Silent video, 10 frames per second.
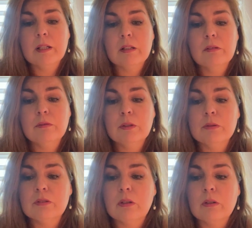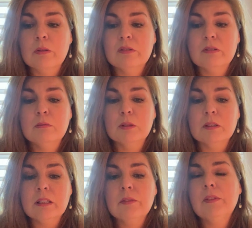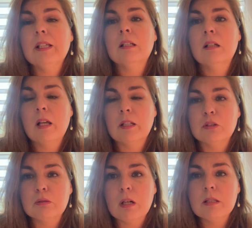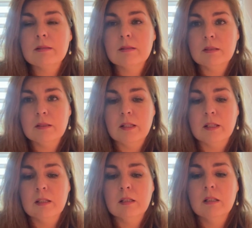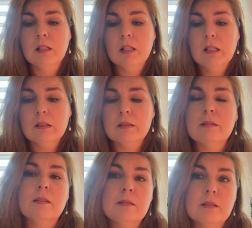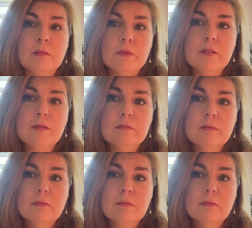and confused are those who believed in and trusted in the systems,